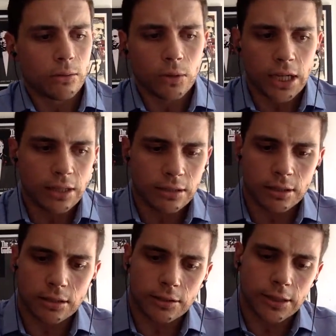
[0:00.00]
It's
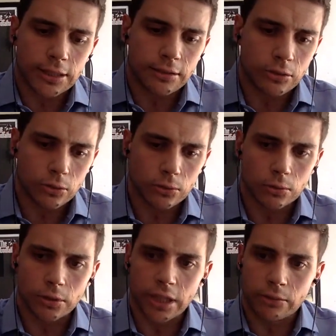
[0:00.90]
a tool
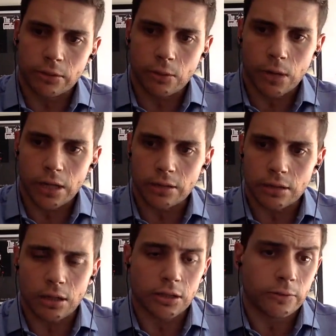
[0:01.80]
that requires
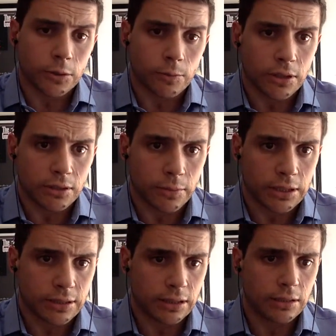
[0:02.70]
lots of
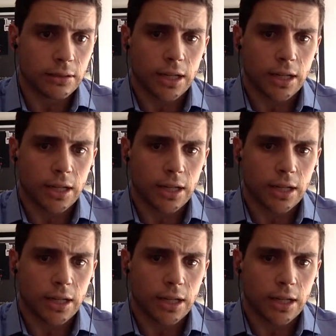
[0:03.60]
responsibility,